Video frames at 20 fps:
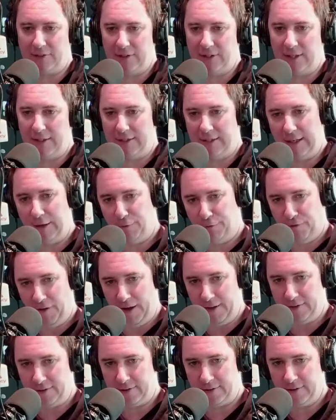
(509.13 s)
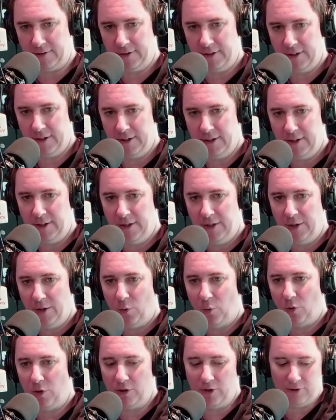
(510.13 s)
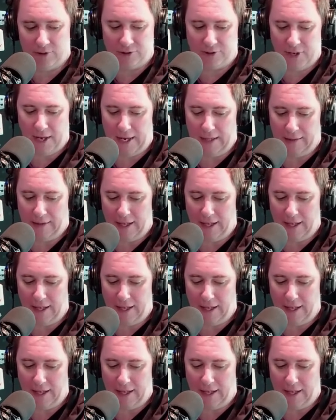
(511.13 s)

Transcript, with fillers: the defense where you say,